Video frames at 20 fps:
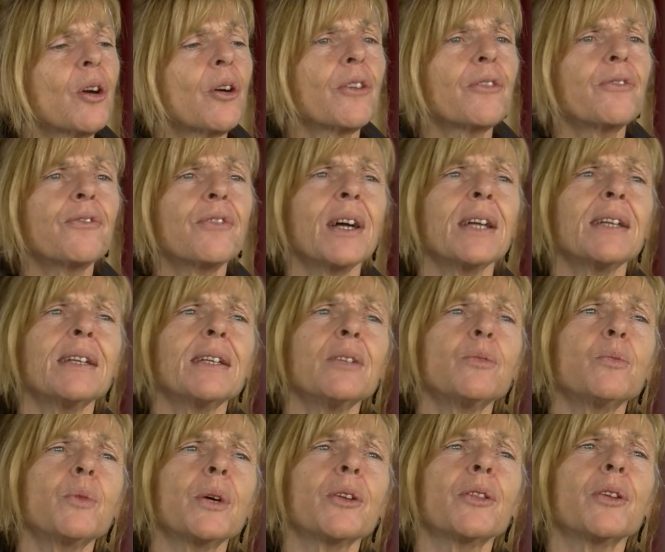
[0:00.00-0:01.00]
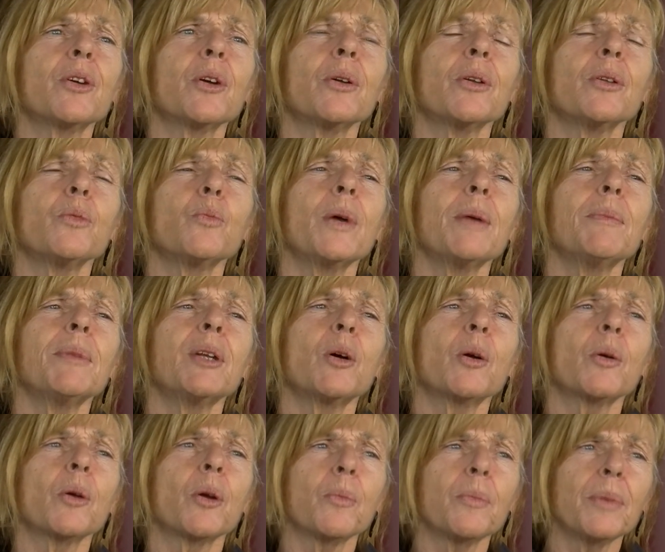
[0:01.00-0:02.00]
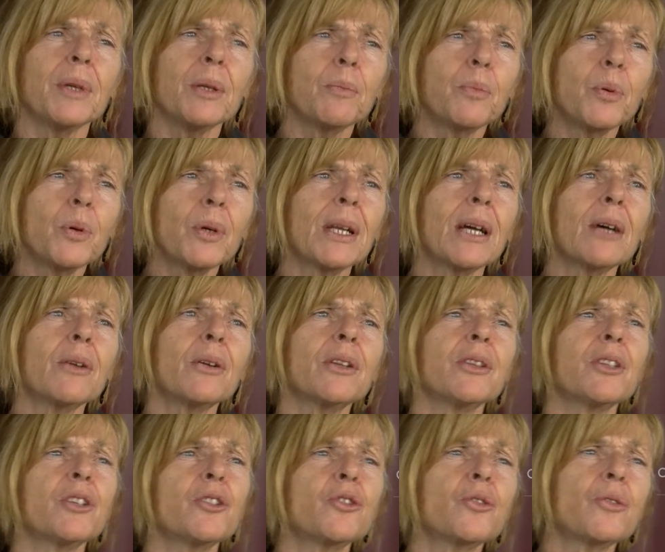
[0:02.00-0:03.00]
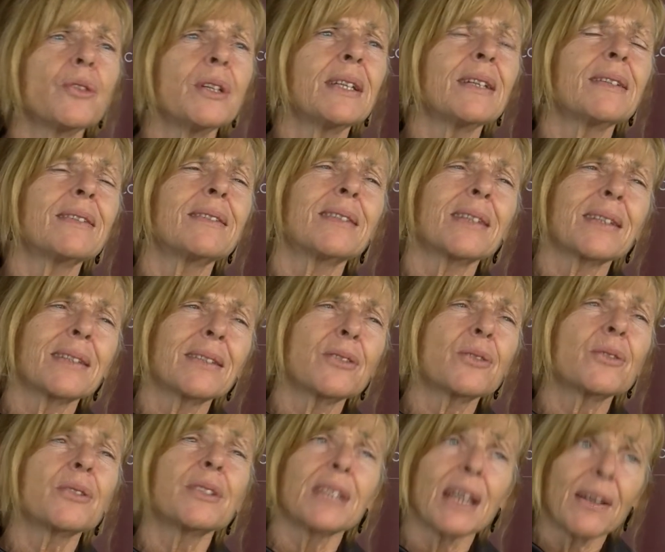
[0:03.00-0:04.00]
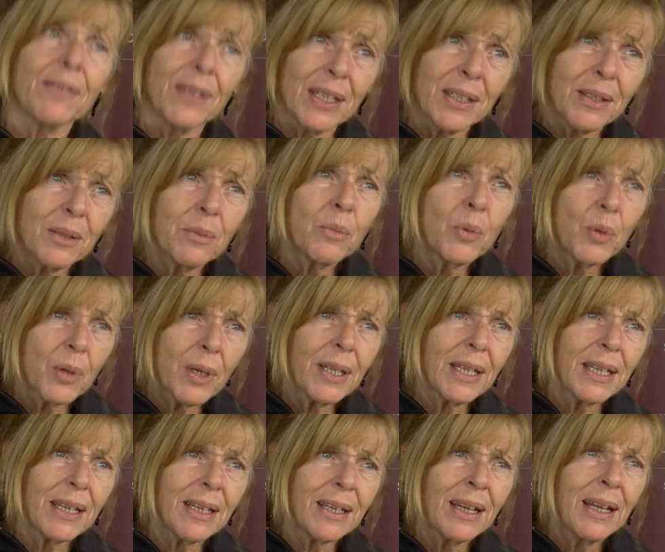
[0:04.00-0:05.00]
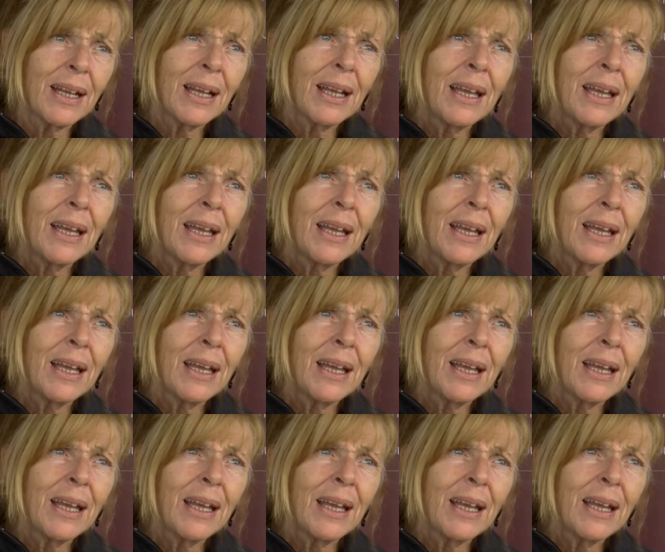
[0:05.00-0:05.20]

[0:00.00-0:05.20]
are funded where women are being put out on the street at 6 or 7 in the morning,